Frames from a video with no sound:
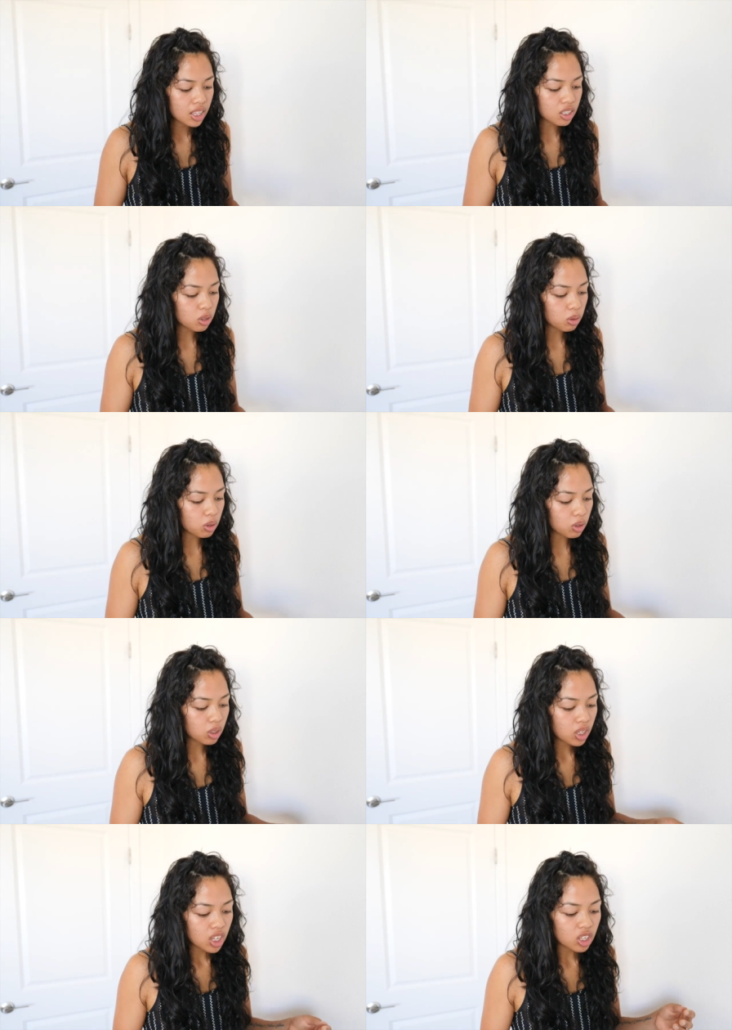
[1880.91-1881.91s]
that
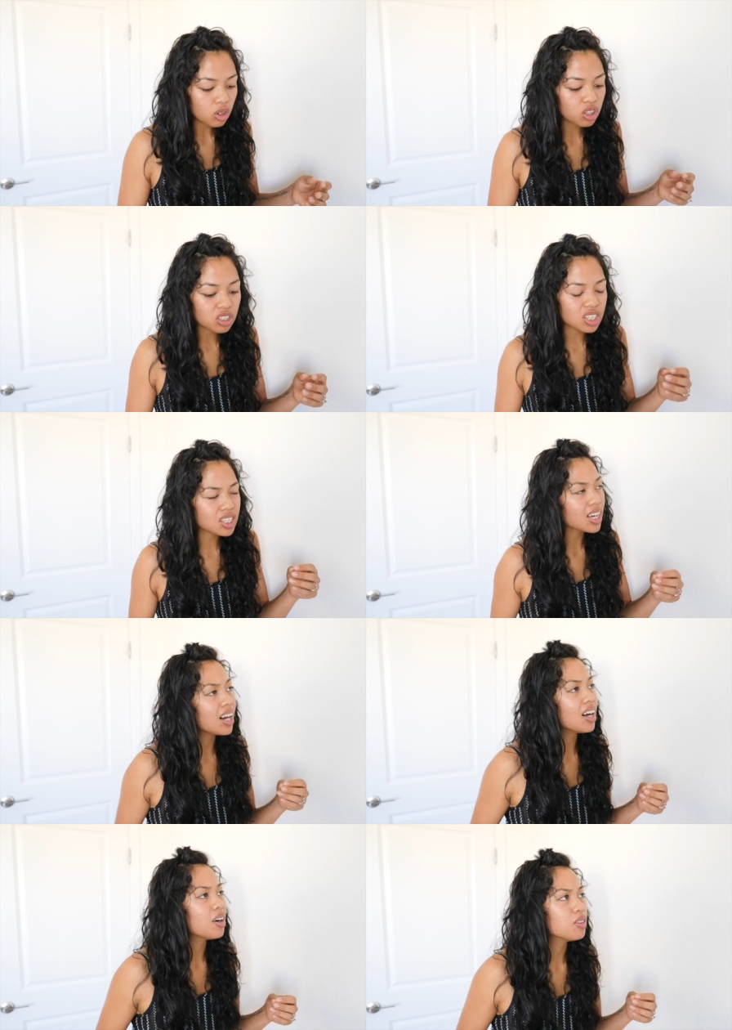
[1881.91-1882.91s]
you'll, you know, there's this
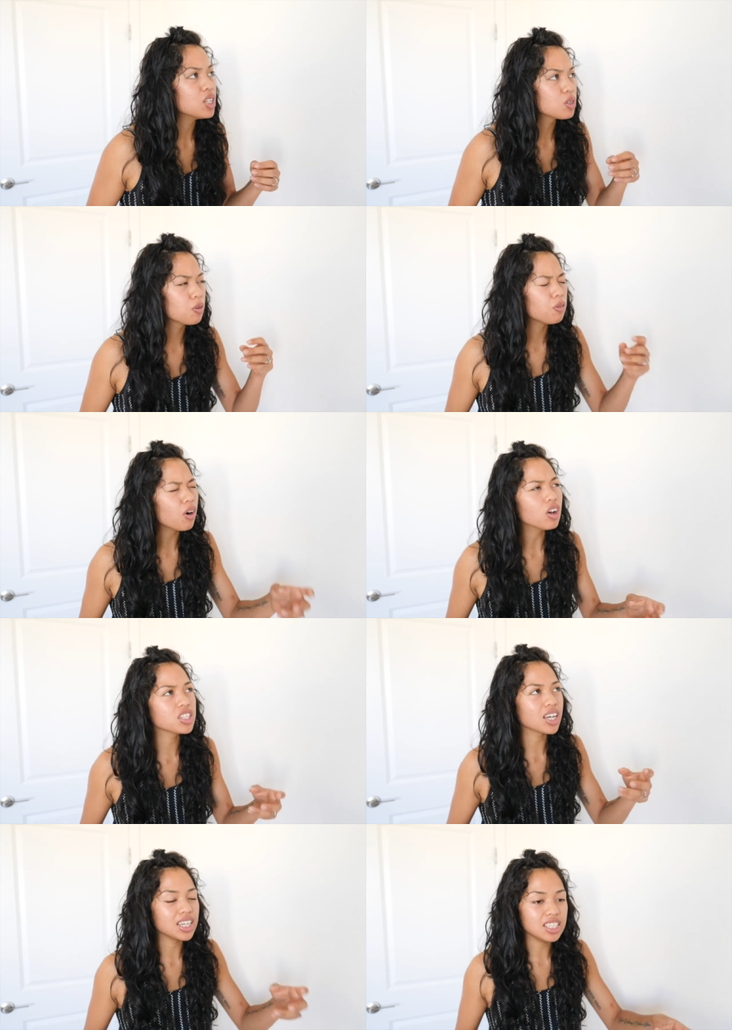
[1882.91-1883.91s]
uh, this
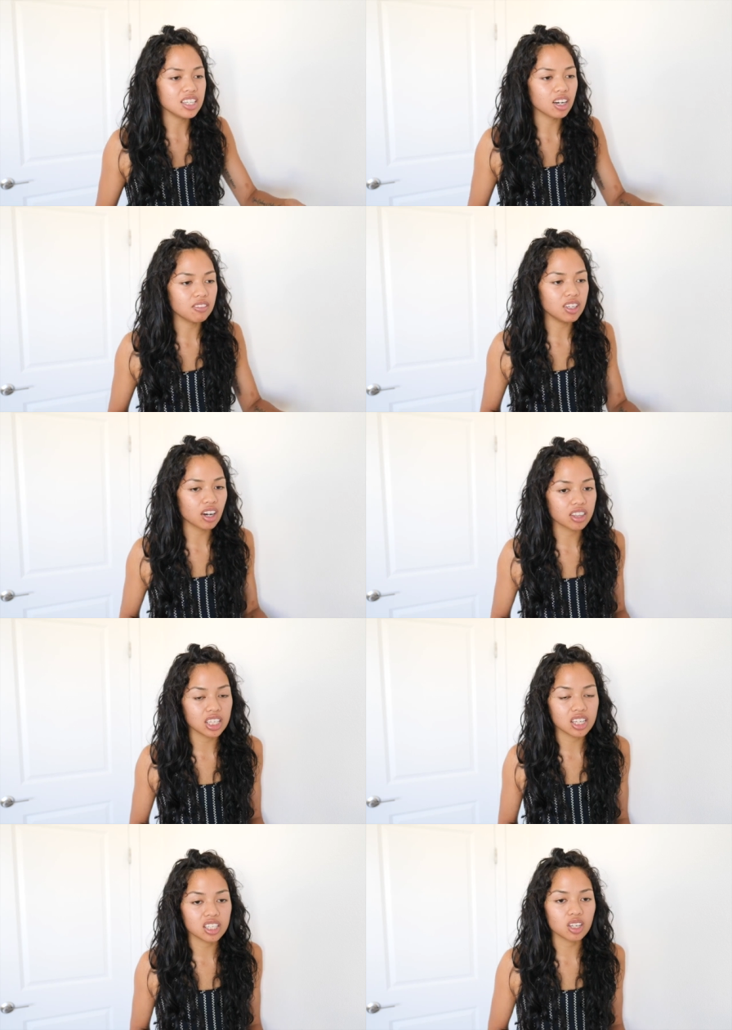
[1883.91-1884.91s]
false idea of the
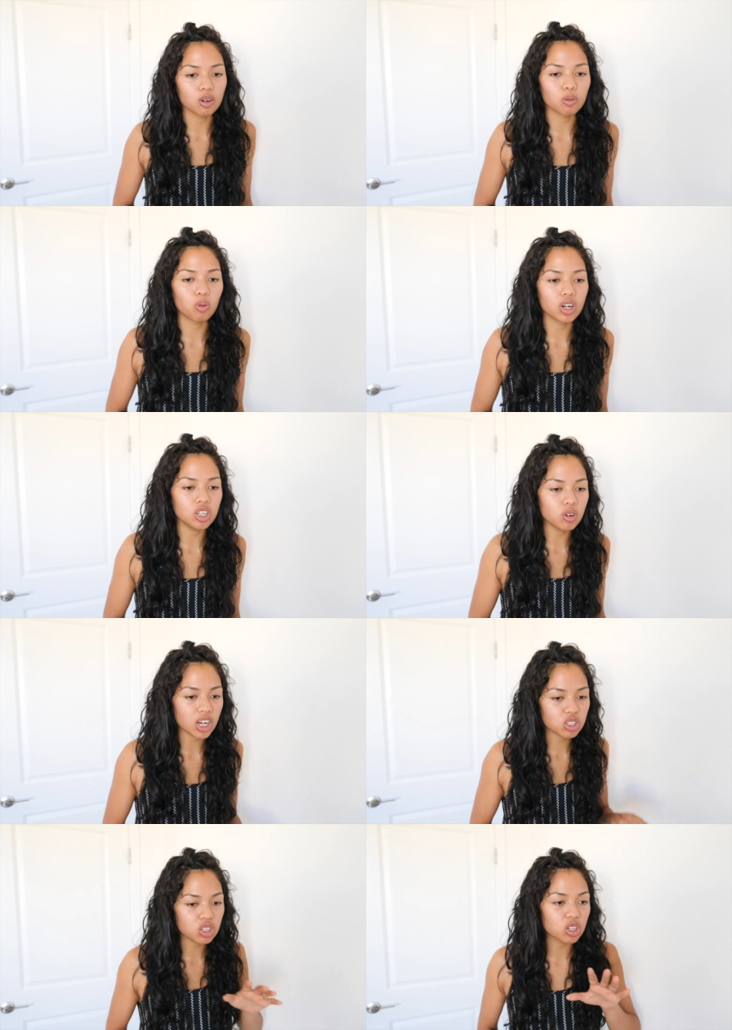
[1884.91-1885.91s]
authentic self where you
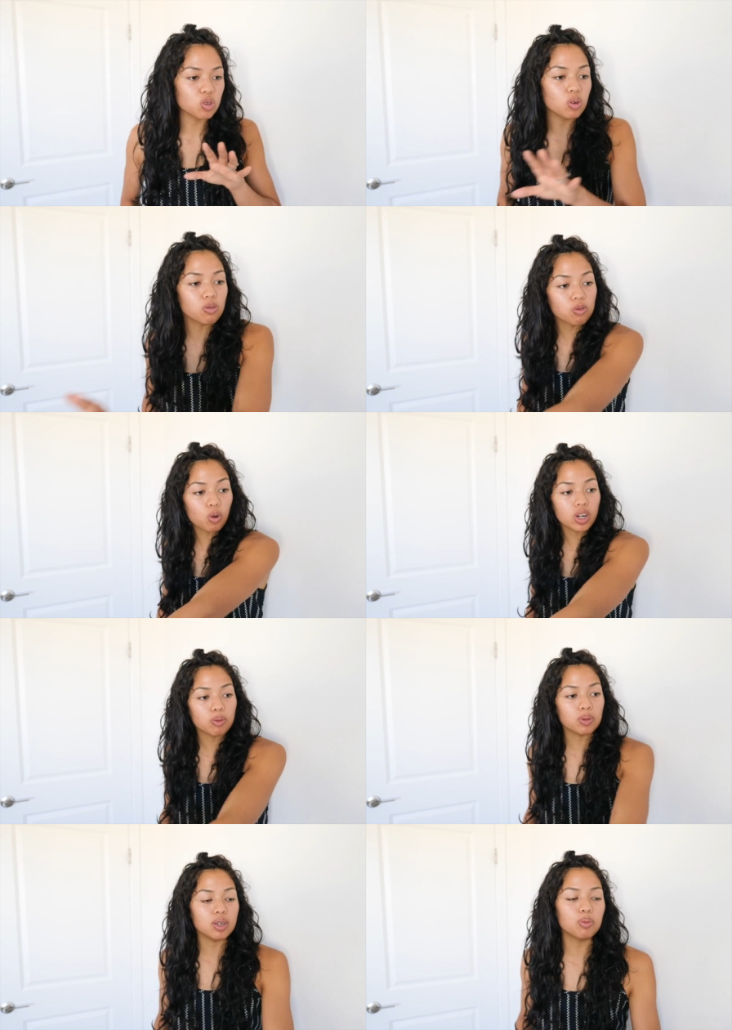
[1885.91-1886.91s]
actually start to
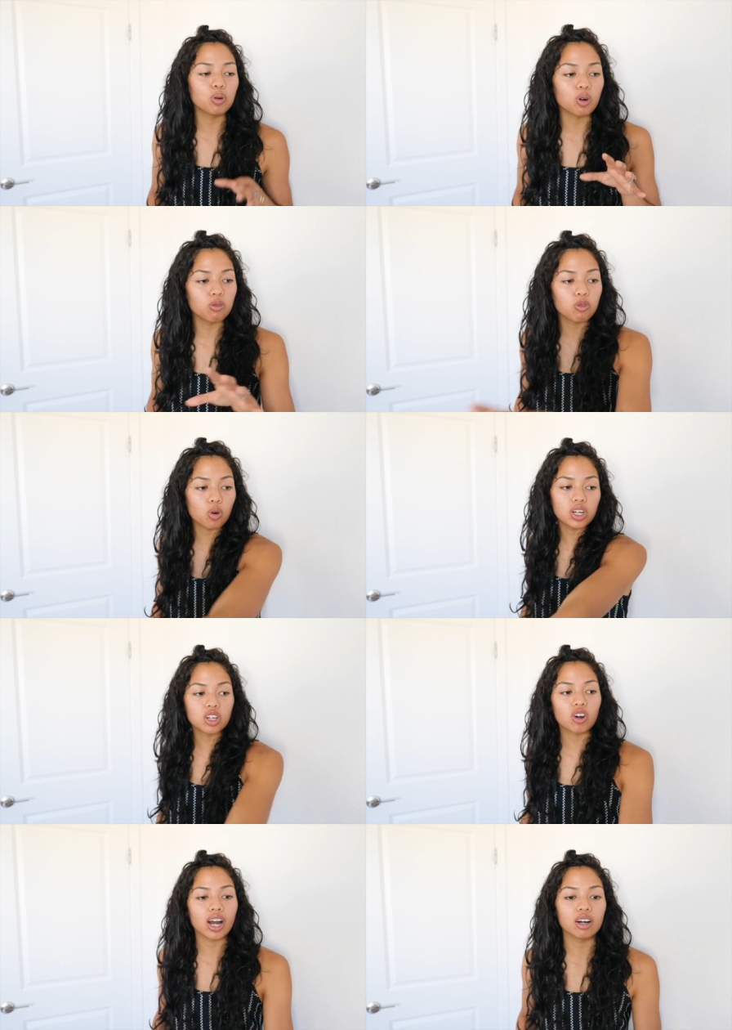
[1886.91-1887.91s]
avoid people, avoid
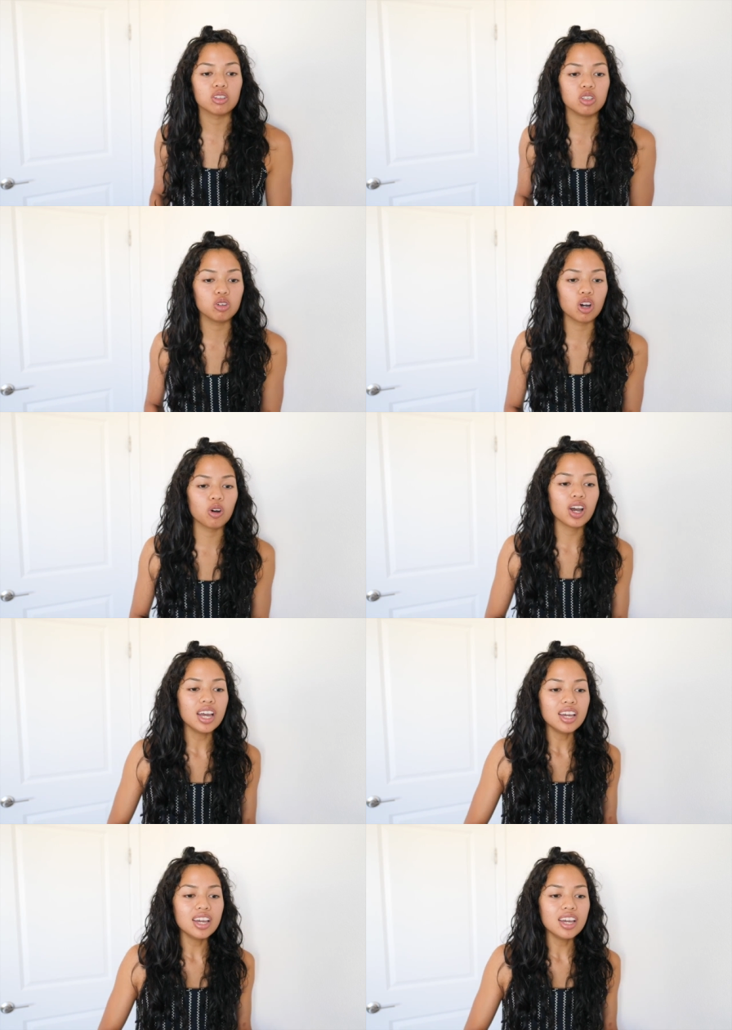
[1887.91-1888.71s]
crowds. You go,